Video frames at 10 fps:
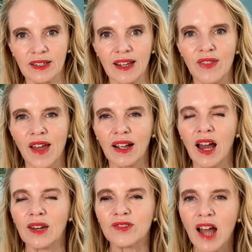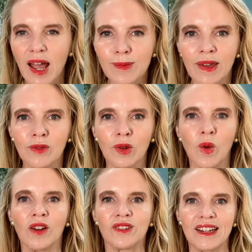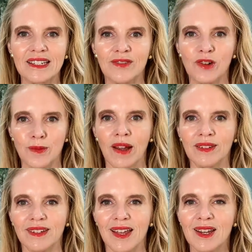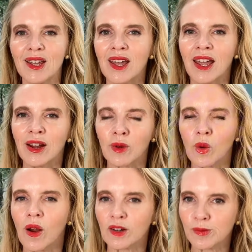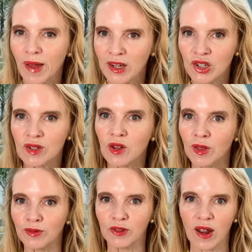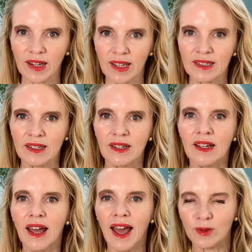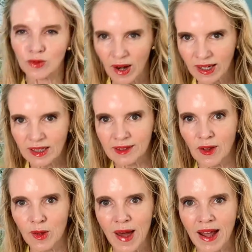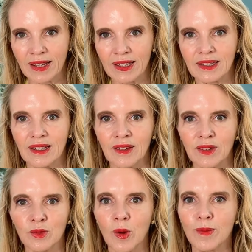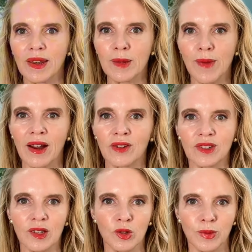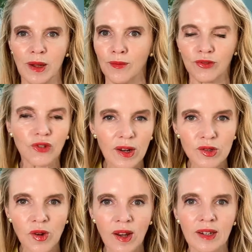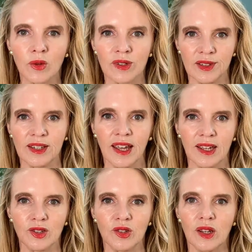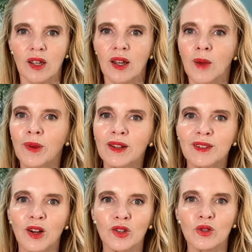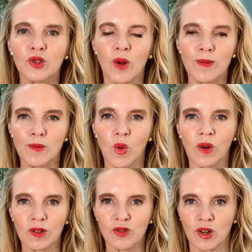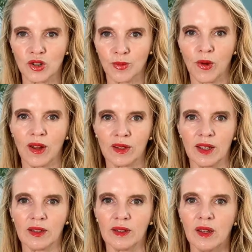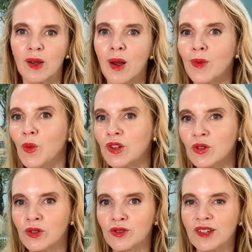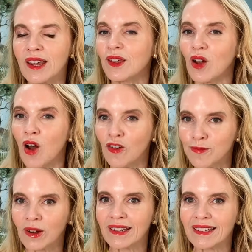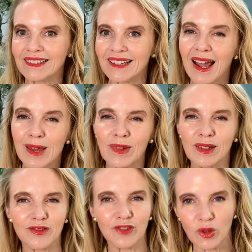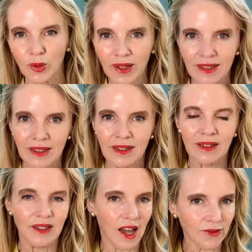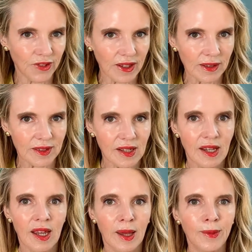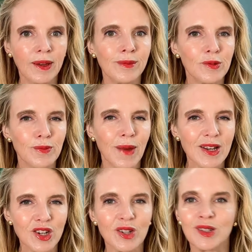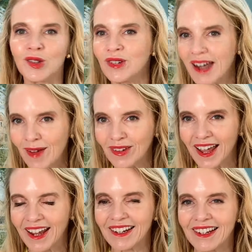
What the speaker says: And that kind of timing requires a different mindset. It requires patience on the front end and readiness on the back end. And this is where many buyers either become frustrated or disengaged, because they are used to a more structured process. But when you understand that off-market timing is fluid, not fixed, it becomes much easier to navigate.